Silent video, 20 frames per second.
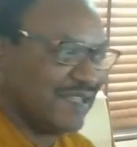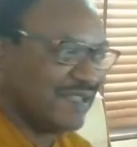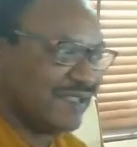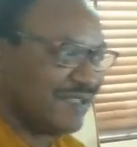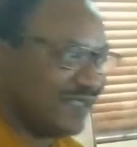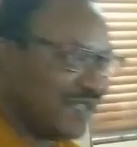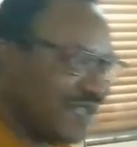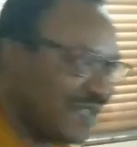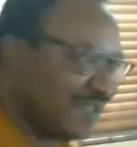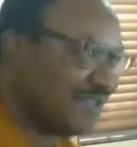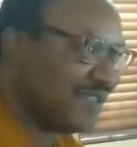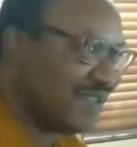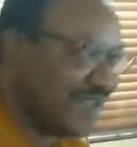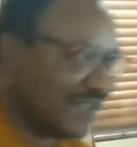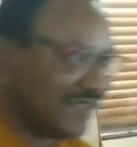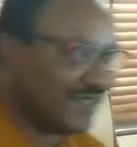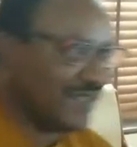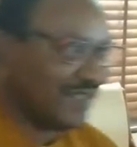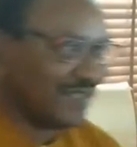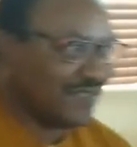
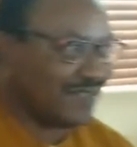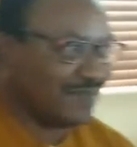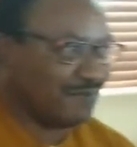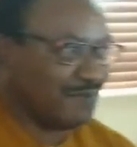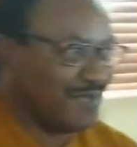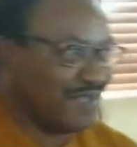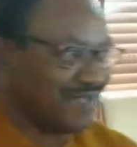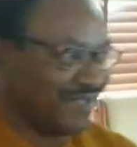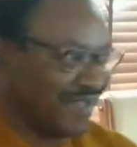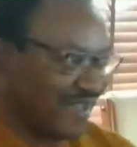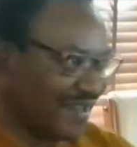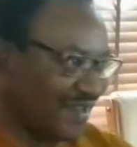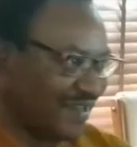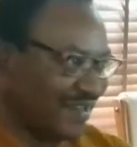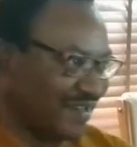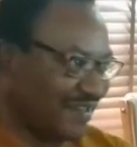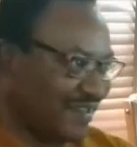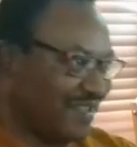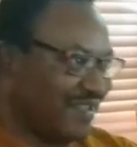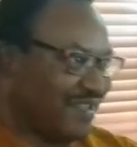there's mental
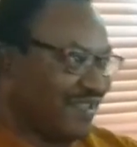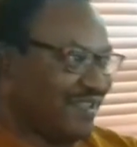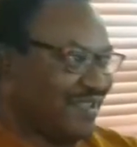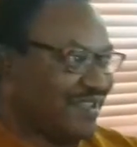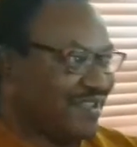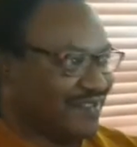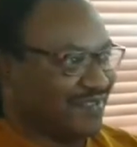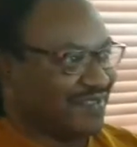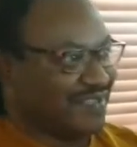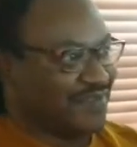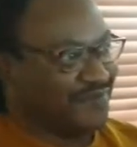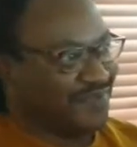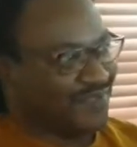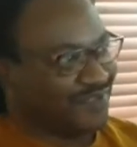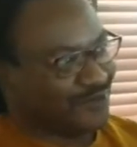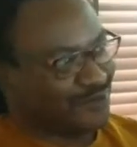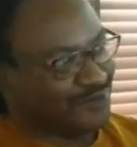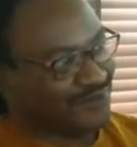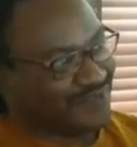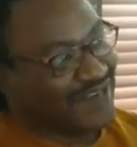health service to
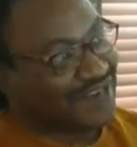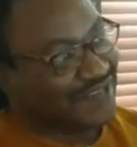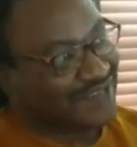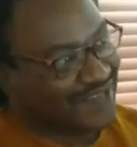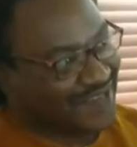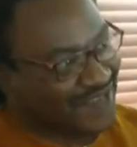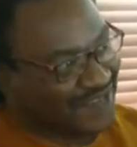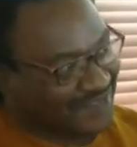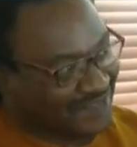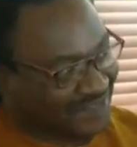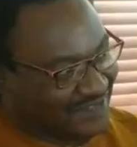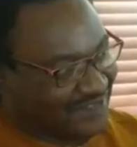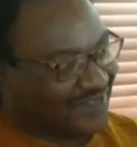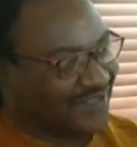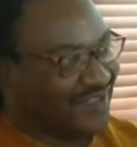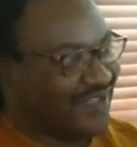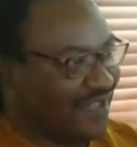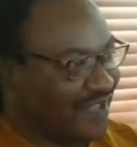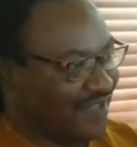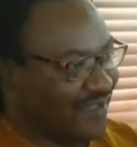be rendered.
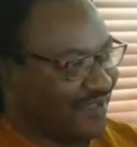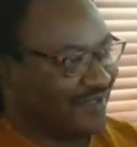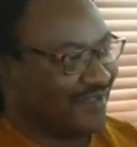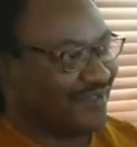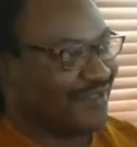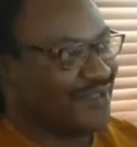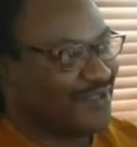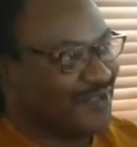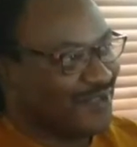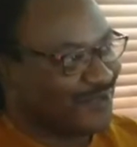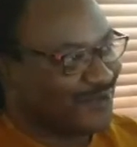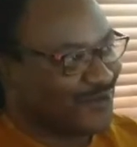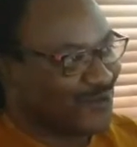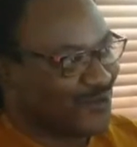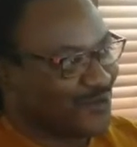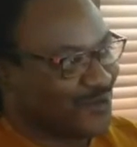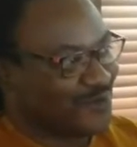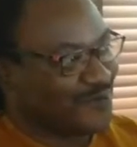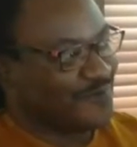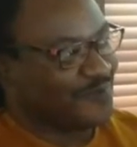
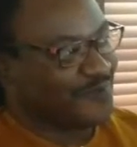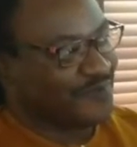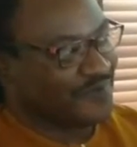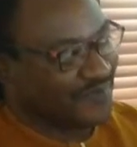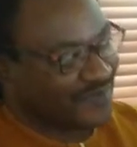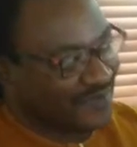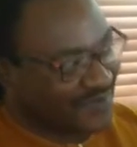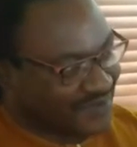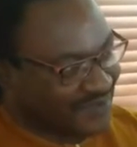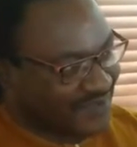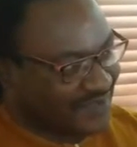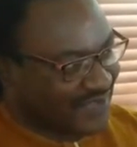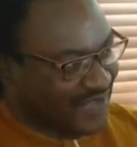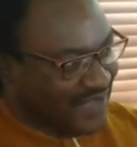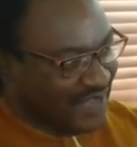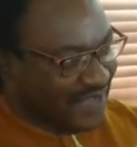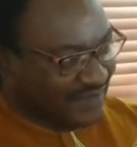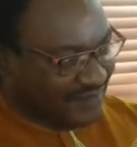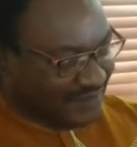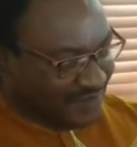So these
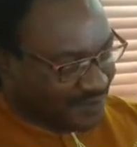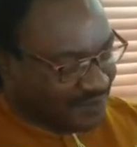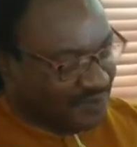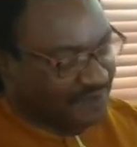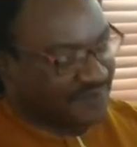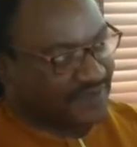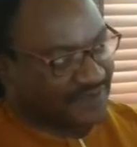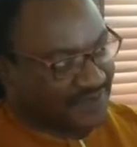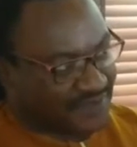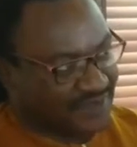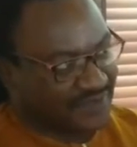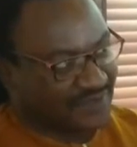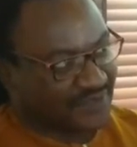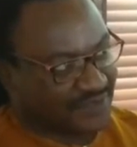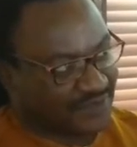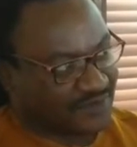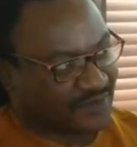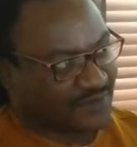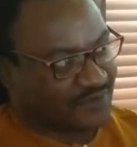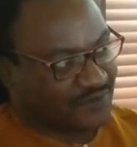are some of the
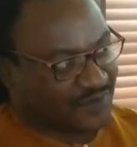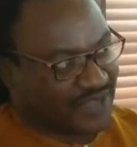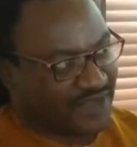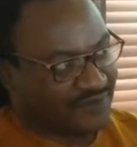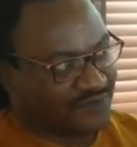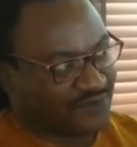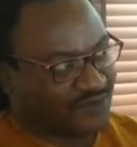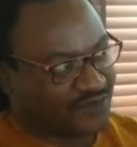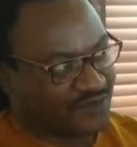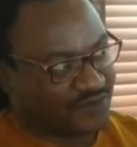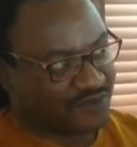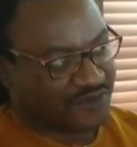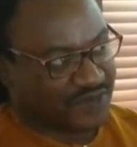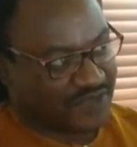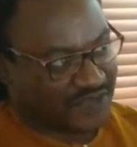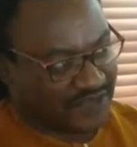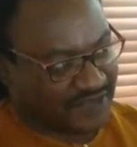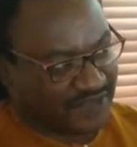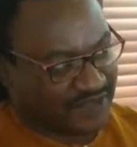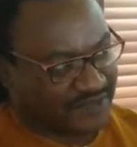things we have
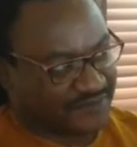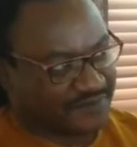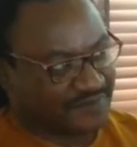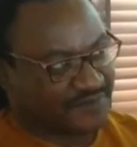to